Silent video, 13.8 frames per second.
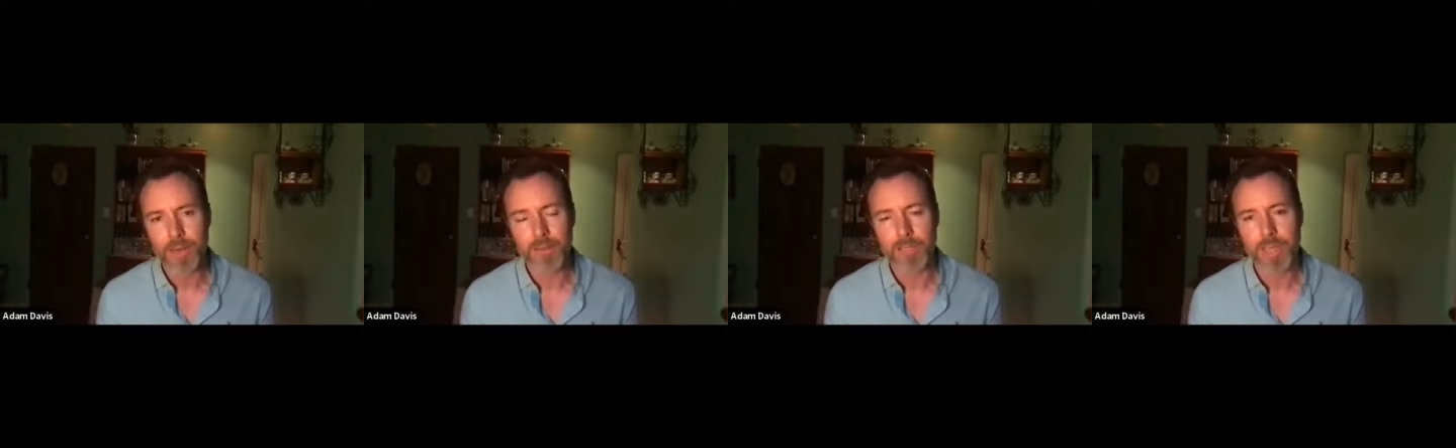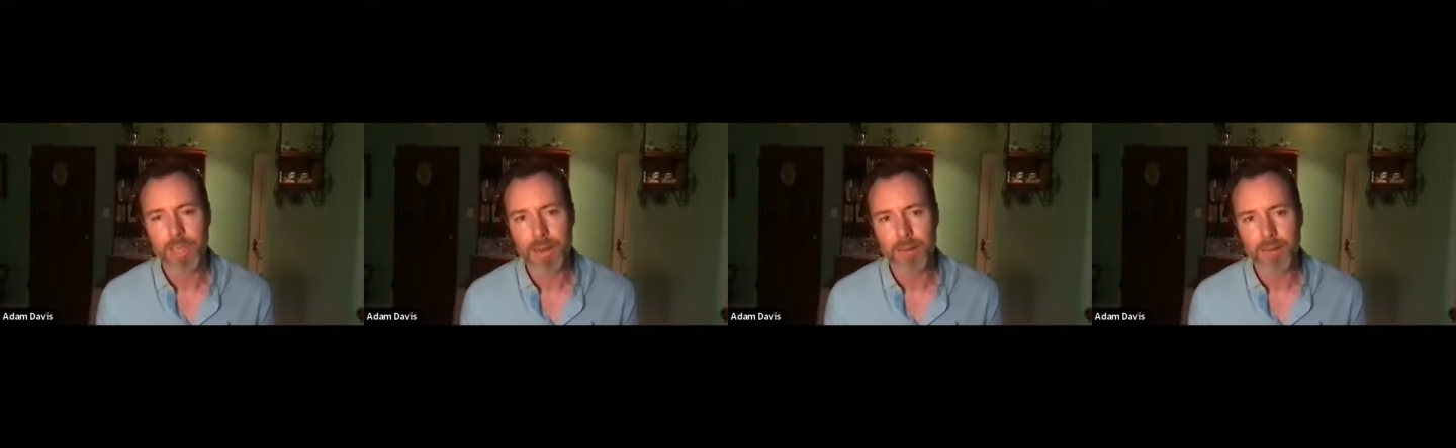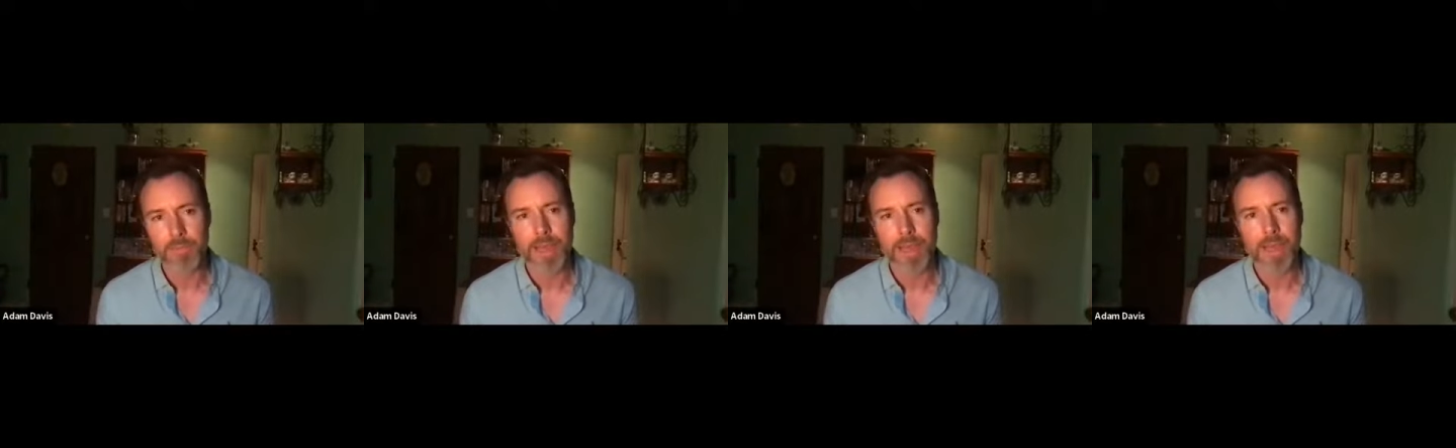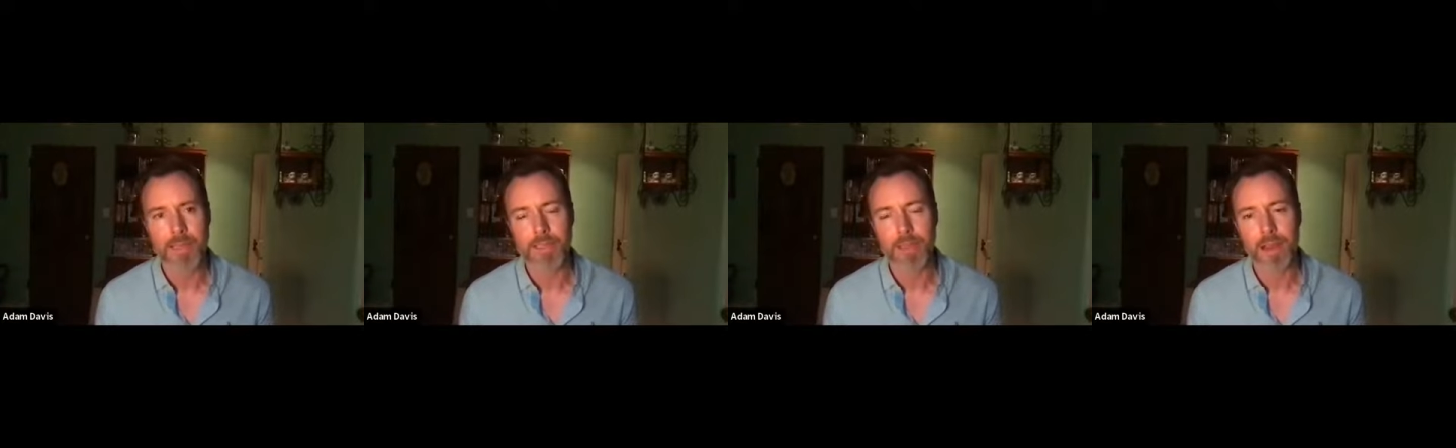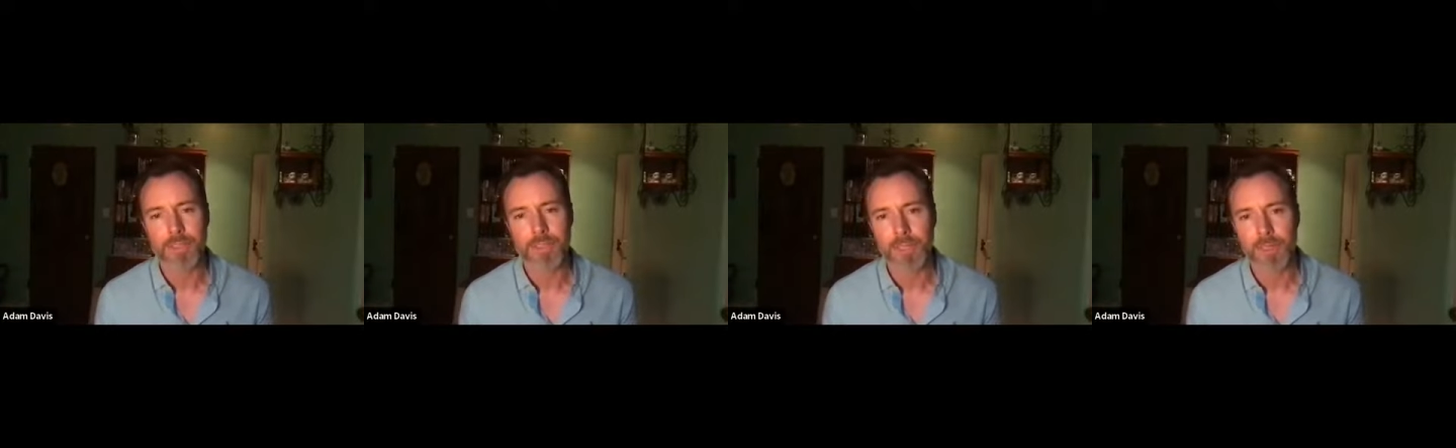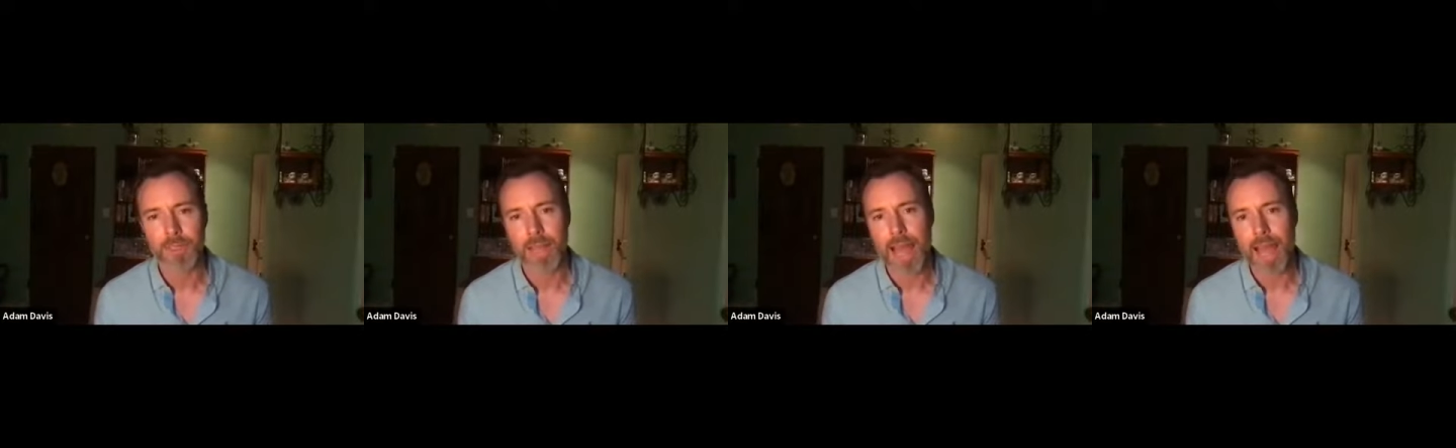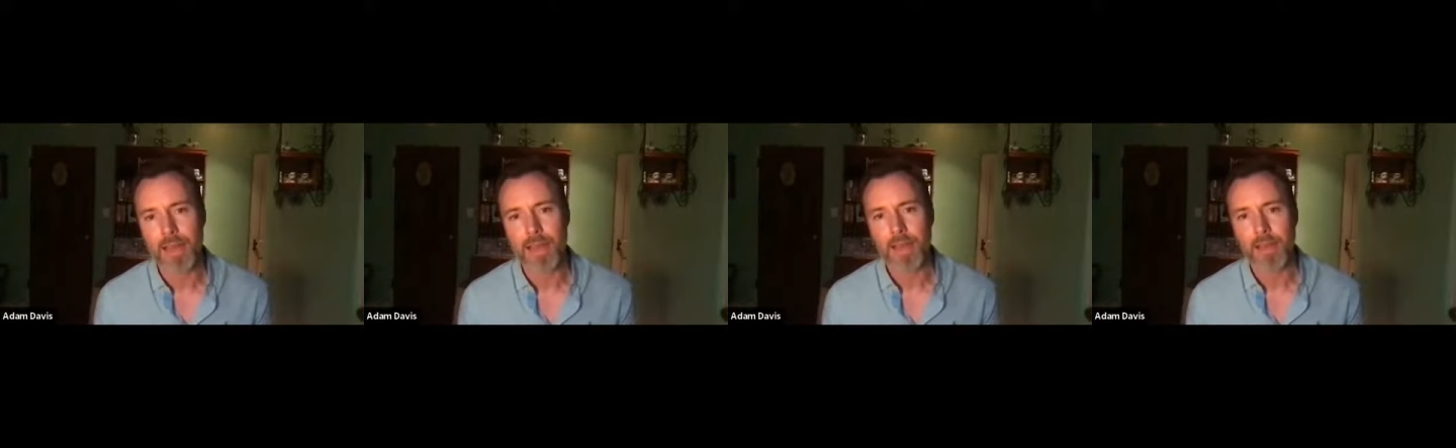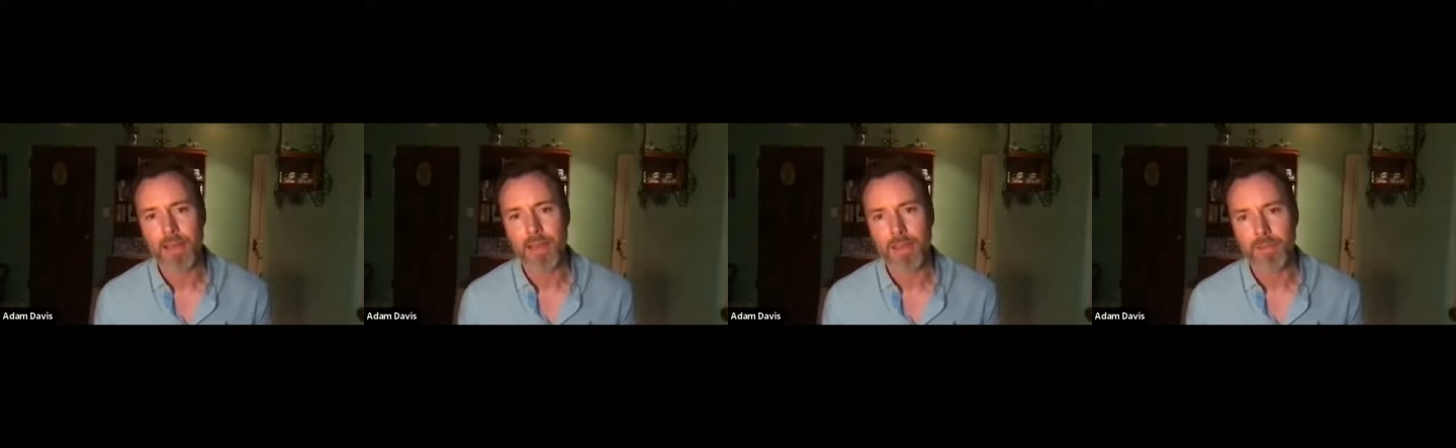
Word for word: are titled by a toxic lack of